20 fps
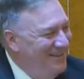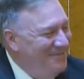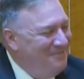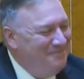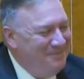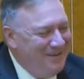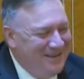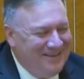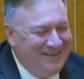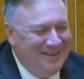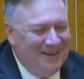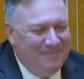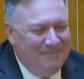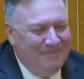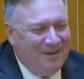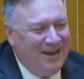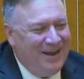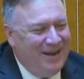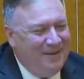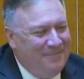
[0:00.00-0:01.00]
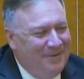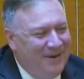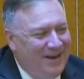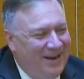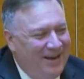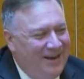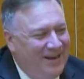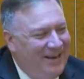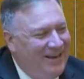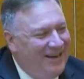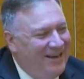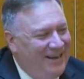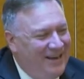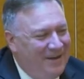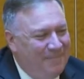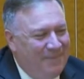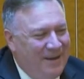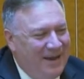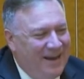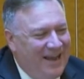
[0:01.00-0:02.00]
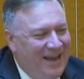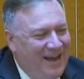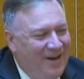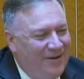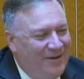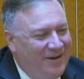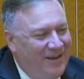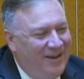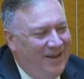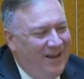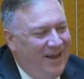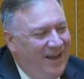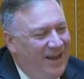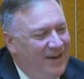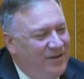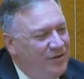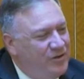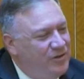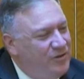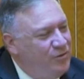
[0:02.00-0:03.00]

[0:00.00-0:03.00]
in the political, economic and other fields. His